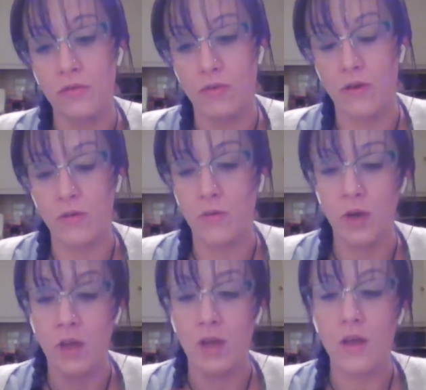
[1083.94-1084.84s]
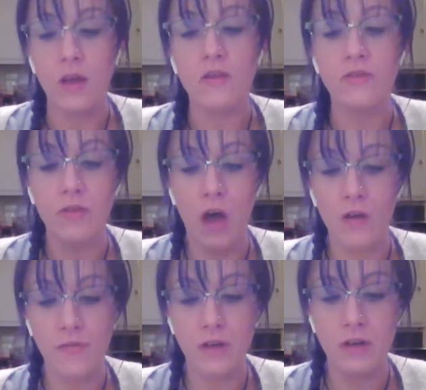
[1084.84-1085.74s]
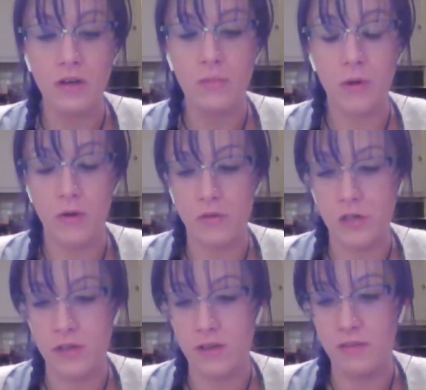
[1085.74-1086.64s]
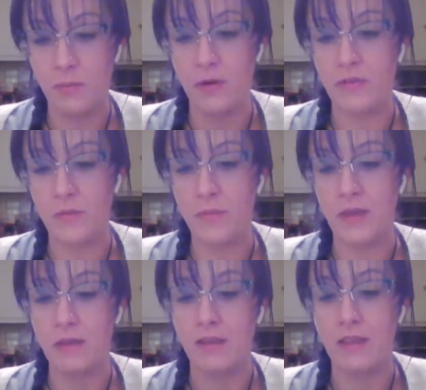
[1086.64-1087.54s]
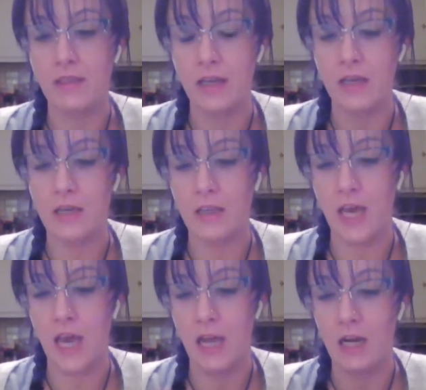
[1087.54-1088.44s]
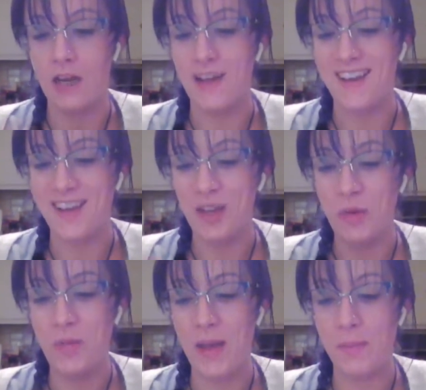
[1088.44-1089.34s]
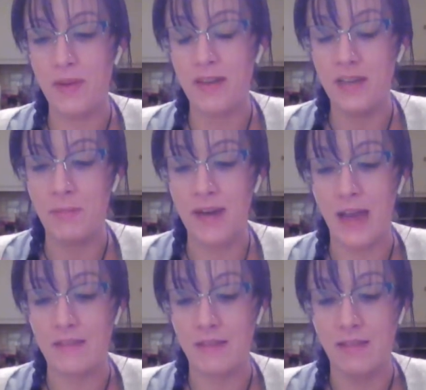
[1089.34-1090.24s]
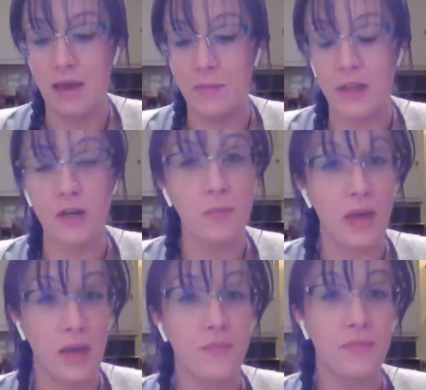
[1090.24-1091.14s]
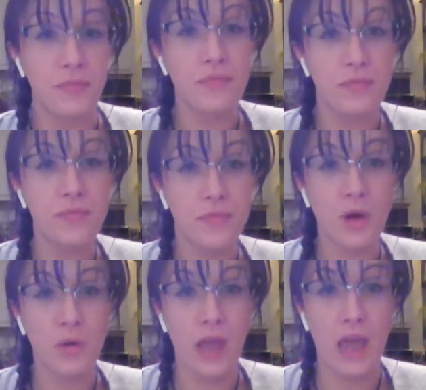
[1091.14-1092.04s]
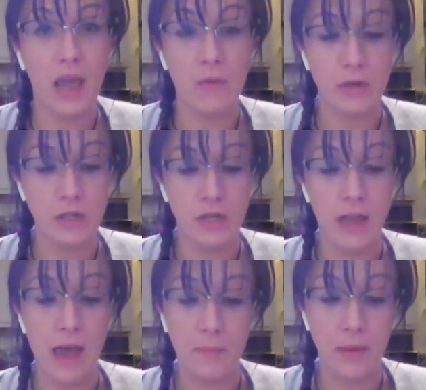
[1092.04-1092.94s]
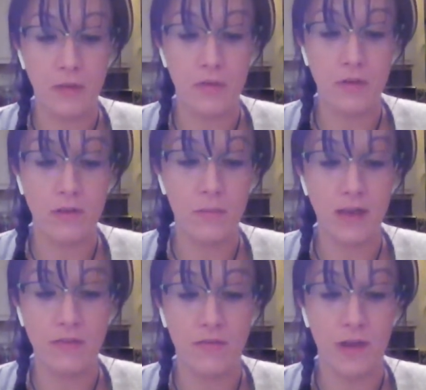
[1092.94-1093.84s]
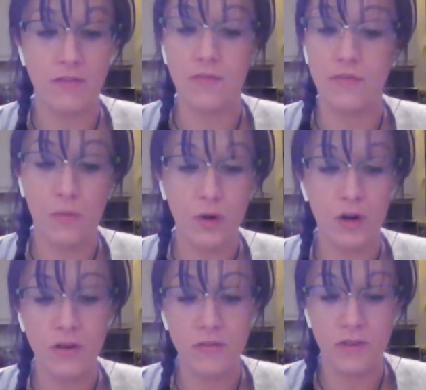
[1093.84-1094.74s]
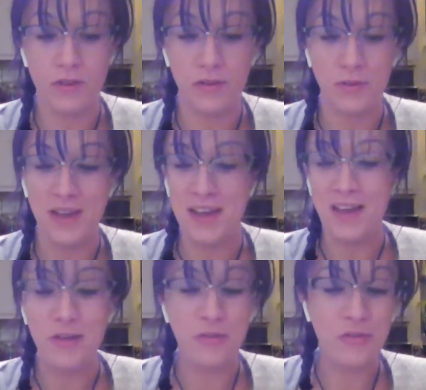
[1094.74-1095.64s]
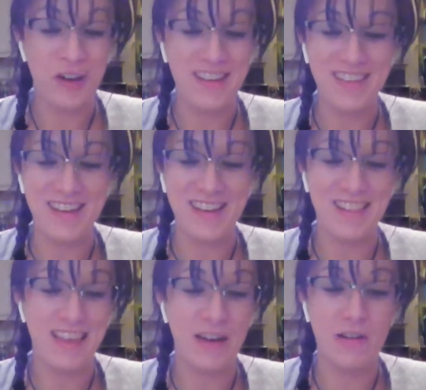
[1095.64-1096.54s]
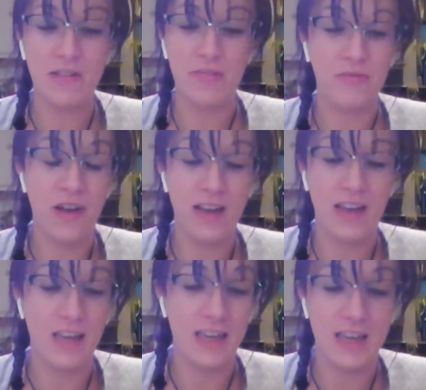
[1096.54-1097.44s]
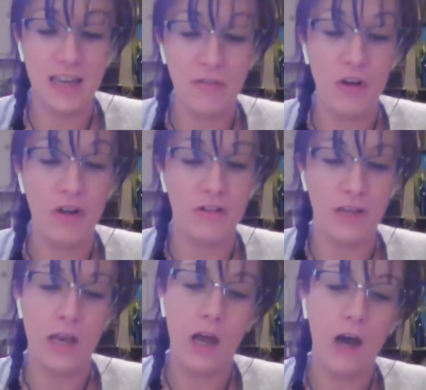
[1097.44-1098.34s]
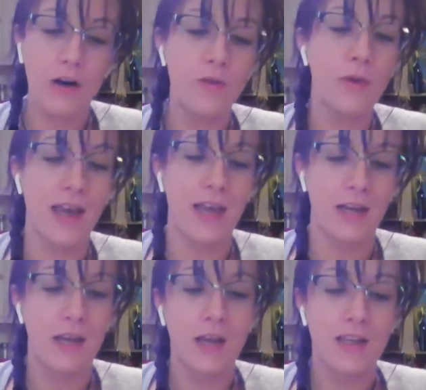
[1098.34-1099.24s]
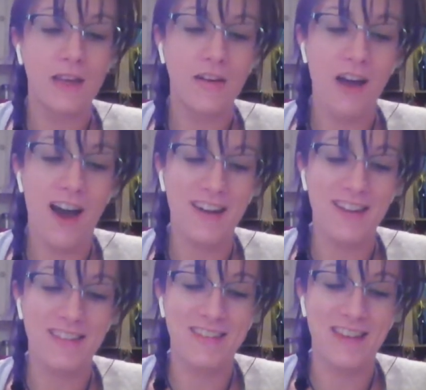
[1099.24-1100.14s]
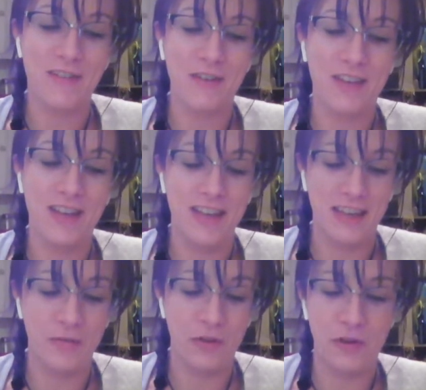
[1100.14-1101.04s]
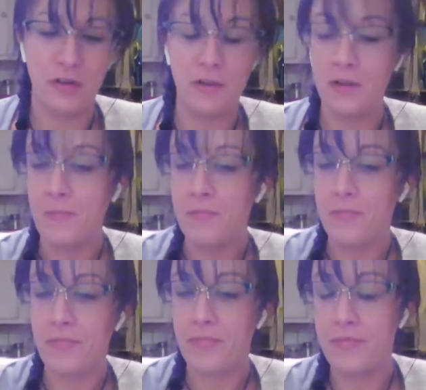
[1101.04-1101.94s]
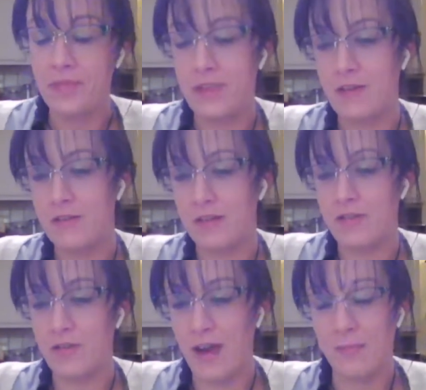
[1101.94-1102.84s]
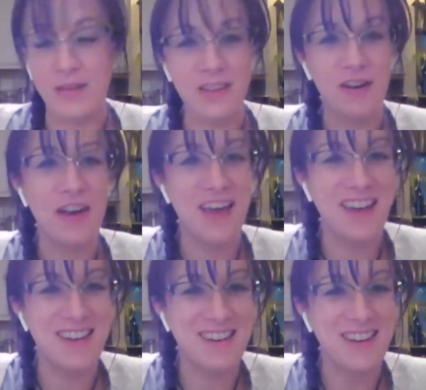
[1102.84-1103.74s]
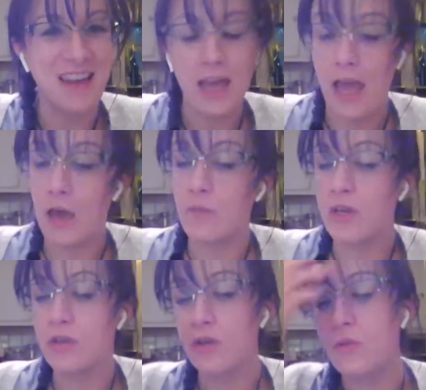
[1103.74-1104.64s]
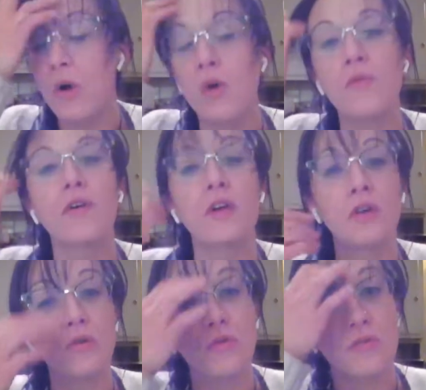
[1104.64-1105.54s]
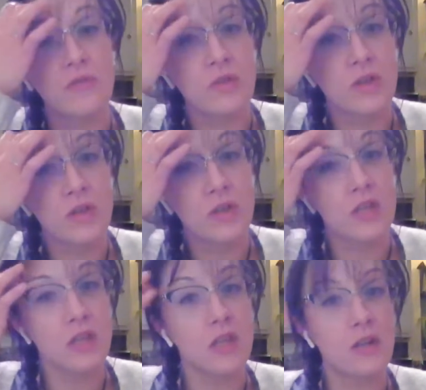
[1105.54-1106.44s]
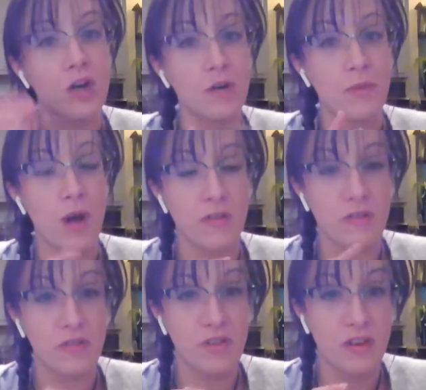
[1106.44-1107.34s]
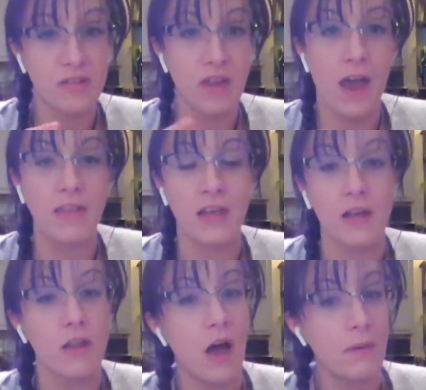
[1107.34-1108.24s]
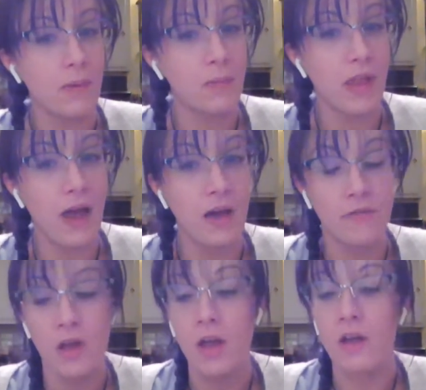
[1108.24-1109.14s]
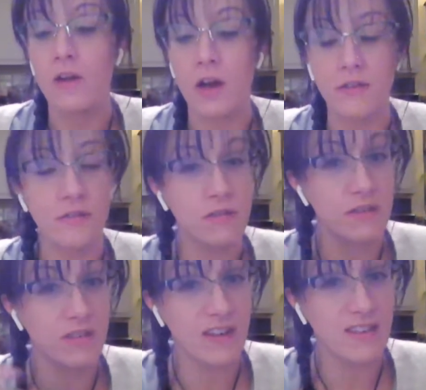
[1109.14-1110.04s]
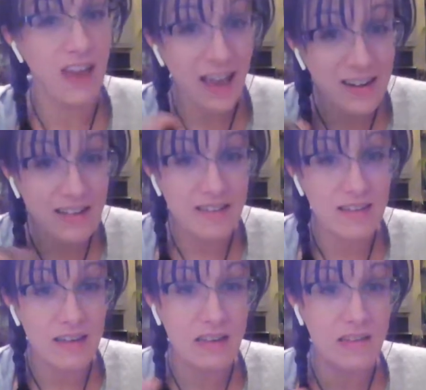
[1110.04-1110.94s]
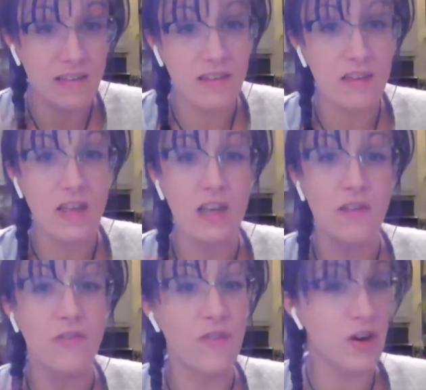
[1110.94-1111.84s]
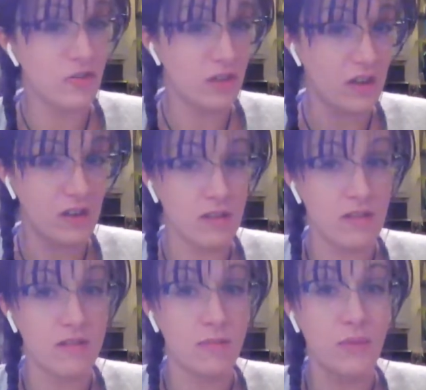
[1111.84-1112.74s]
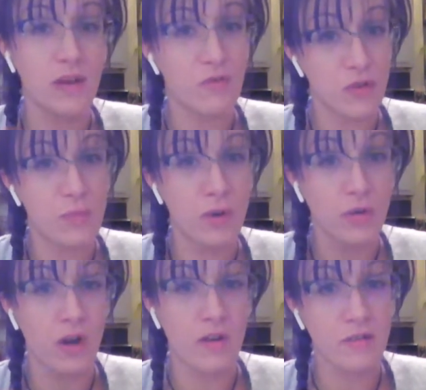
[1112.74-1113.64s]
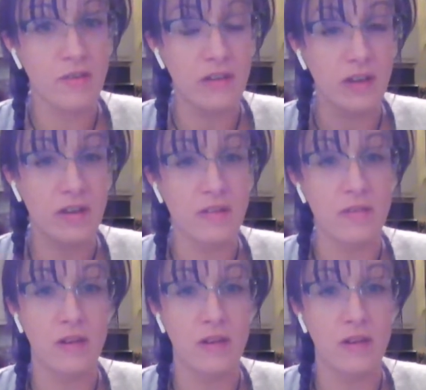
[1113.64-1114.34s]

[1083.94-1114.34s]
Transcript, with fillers: So soften your approach to this person because I think that you might be demonizing them a little bit. Okay, which can happen to the best of us. If someone hurts you, you start thinking they're fucking evil, you know, when they're not necessarily evil. They're just trapped in their head. And we do overuse the term narcissist. I think a lot of people have narcissistic tendencies versus being full blown narcissists.